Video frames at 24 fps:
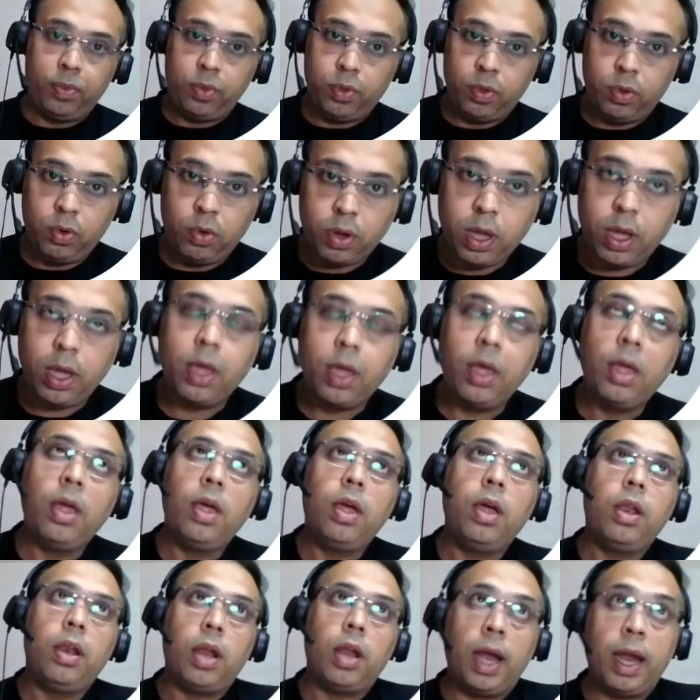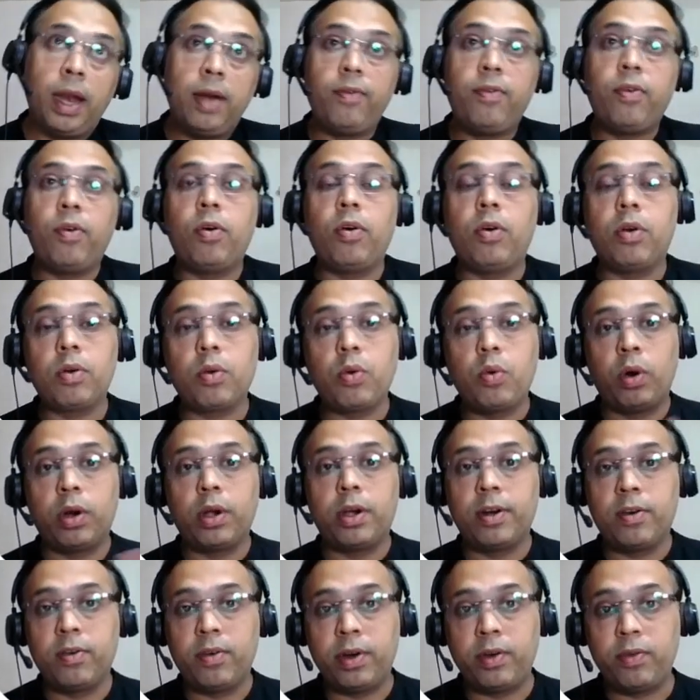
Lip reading: Okay, and for quarter 1,